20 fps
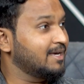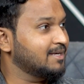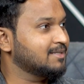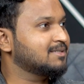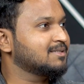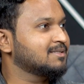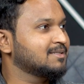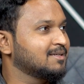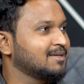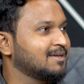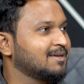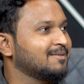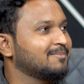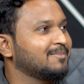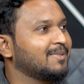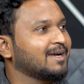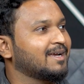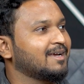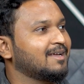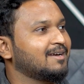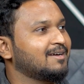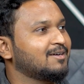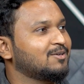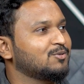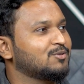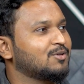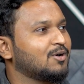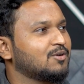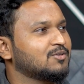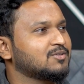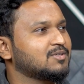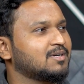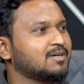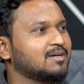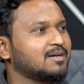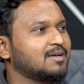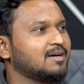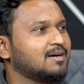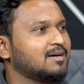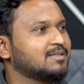Yes, back in
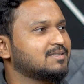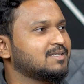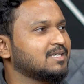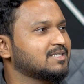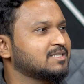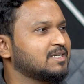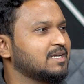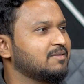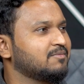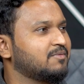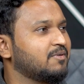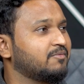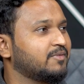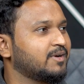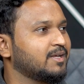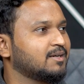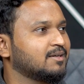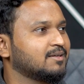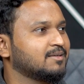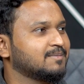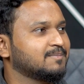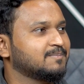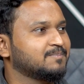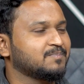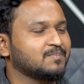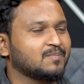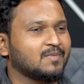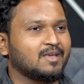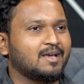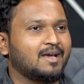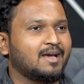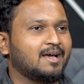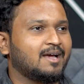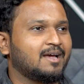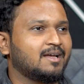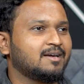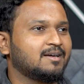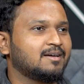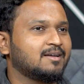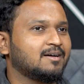2016-15.
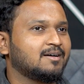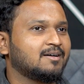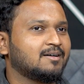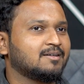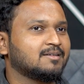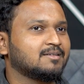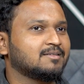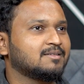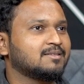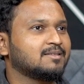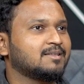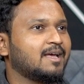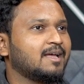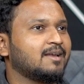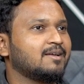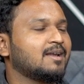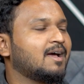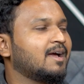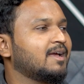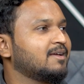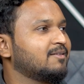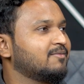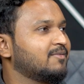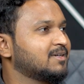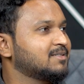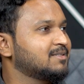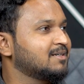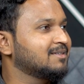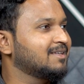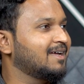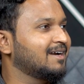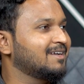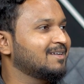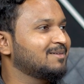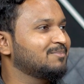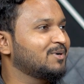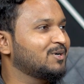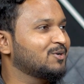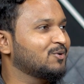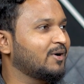And then I invested that
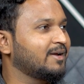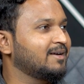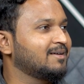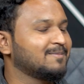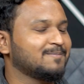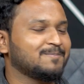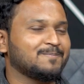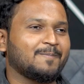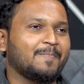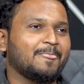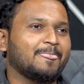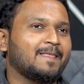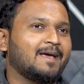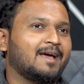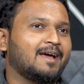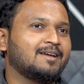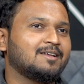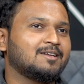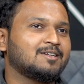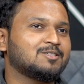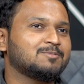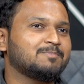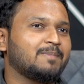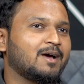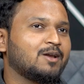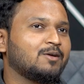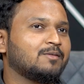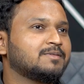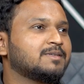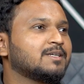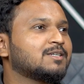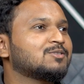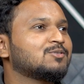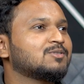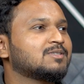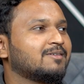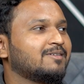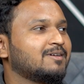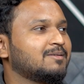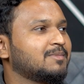in Bitcoin. And in a span of 6
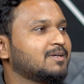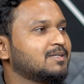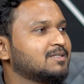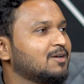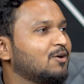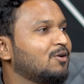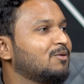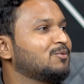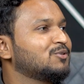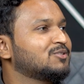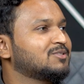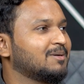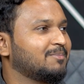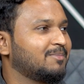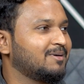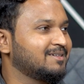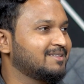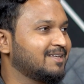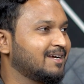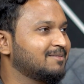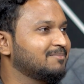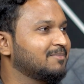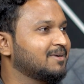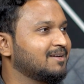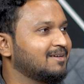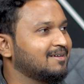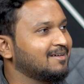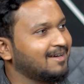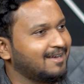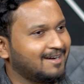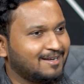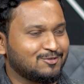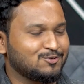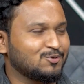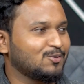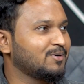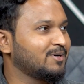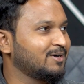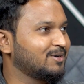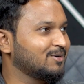to 7 months, I almost doubled that money and I
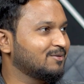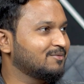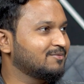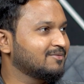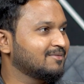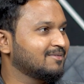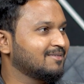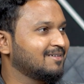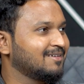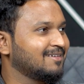sold it off.